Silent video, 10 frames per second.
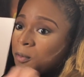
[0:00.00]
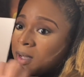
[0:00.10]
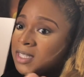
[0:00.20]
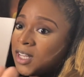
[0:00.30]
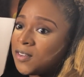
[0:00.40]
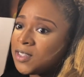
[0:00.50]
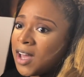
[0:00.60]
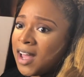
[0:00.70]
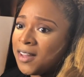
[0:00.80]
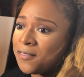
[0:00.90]
for myself,
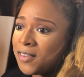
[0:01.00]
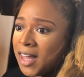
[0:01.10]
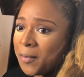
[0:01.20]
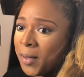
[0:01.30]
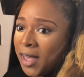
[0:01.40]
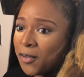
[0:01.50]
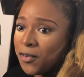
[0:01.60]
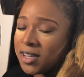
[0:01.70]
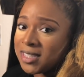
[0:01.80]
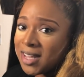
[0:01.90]
so I didn't feel like paying
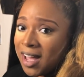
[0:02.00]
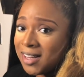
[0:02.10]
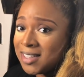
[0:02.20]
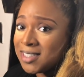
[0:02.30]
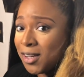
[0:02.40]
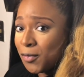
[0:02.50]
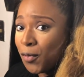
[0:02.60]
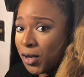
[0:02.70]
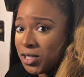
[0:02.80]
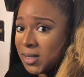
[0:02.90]
for a stylist,
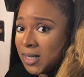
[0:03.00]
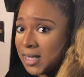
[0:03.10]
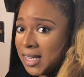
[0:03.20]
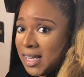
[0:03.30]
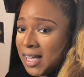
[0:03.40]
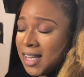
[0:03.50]
unfortunately.